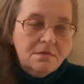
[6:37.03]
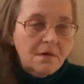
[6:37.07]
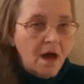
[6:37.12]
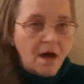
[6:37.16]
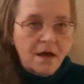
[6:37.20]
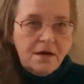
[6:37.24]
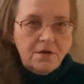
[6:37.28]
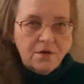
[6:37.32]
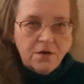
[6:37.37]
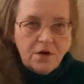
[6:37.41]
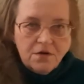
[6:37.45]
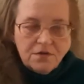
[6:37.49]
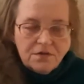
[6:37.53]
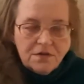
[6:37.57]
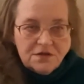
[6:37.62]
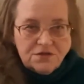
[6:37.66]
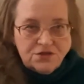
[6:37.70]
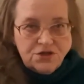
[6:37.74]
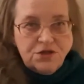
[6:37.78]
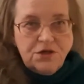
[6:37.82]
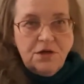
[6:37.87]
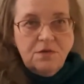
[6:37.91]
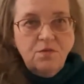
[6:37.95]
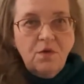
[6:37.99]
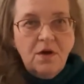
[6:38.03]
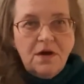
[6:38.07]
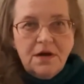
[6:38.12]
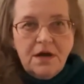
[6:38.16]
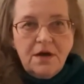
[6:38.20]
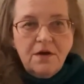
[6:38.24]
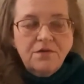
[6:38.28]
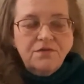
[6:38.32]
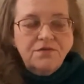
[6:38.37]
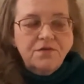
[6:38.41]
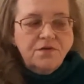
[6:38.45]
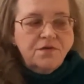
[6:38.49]
I don't know that she'd want to
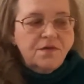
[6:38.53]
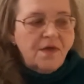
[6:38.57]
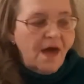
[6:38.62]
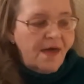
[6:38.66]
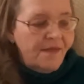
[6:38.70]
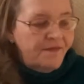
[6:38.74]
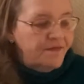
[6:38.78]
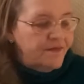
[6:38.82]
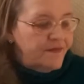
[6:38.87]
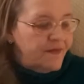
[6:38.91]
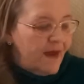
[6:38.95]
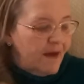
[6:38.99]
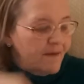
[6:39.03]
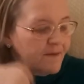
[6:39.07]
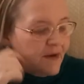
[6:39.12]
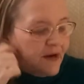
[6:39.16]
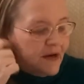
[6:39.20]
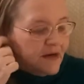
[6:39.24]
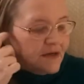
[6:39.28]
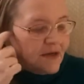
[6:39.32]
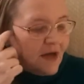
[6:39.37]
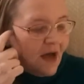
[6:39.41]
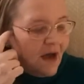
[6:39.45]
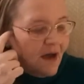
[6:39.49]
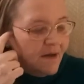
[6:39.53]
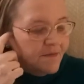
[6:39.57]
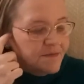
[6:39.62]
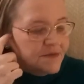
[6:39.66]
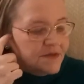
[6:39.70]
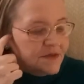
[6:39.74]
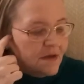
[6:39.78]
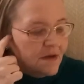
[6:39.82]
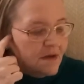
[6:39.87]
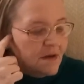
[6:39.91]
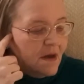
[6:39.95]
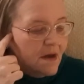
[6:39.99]
go through that that many
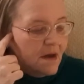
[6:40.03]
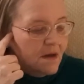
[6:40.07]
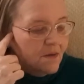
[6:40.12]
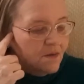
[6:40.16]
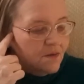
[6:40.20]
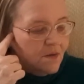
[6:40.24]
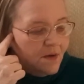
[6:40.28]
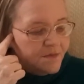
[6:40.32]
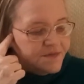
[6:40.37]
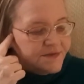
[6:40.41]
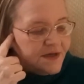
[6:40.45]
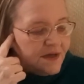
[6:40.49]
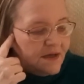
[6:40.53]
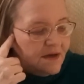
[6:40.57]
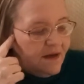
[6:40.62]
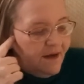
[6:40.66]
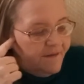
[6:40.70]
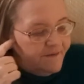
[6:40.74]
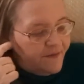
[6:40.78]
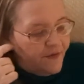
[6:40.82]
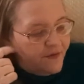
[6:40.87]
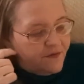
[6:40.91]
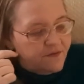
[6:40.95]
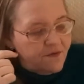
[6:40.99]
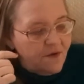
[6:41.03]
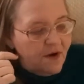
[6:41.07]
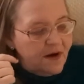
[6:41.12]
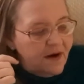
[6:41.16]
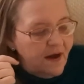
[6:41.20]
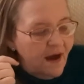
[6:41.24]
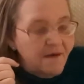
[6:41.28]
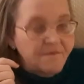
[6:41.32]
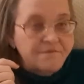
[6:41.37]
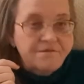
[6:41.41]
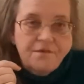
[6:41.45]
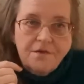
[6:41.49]
times. Whoops, I left the thread
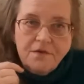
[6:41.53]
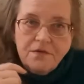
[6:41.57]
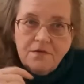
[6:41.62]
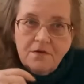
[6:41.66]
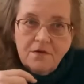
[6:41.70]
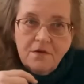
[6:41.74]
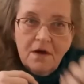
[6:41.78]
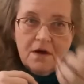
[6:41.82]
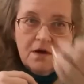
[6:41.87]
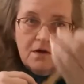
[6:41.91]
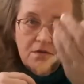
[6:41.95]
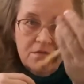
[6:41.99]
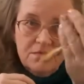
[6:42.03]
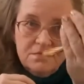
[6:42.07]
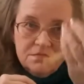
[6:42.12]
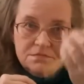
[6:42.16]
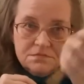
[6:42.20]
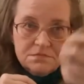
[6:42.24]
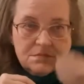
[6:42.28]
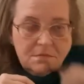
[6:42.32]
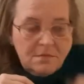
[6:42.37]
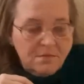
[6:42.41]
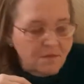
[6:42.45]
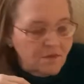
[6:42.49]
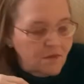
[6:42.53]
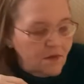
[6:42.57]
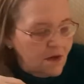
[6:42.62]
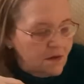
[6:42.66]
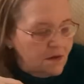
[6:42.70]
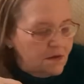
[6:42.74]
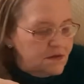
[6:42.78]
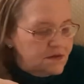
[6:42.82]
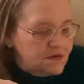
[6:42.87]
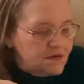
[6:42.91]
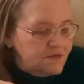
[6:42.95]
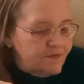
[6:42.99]
out for the crow.
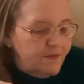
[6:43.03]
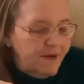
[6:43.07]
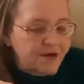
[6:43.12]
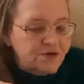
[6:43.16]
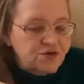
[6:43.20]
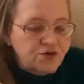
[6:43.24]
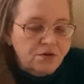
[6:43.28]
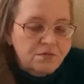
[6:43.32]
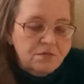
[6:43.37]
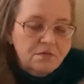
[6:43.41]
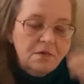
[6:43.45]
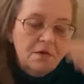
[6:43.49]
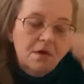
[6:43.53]
Special.